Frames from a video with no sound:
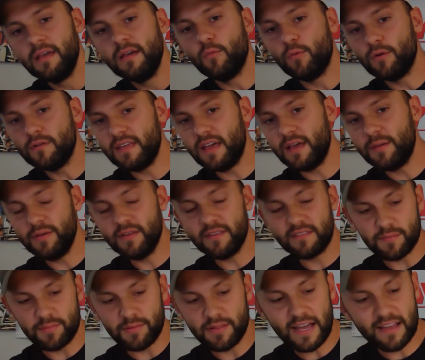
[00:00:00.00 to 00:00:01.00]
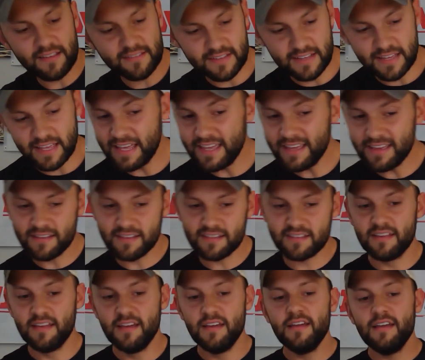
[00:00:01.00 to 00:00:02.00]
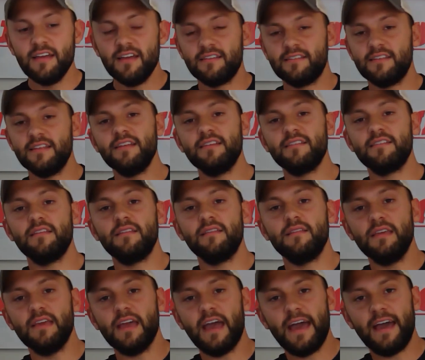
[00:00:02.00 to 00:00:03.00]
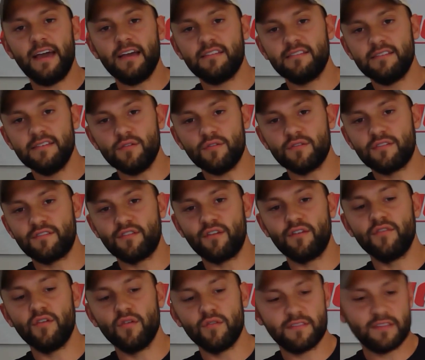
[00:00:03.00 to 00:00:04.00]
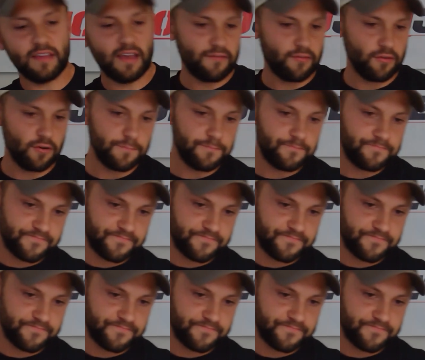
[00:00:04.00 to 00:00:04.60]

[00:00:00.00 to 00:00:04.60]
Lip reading: What that piece of plastic is it is the Axial Servo Saver.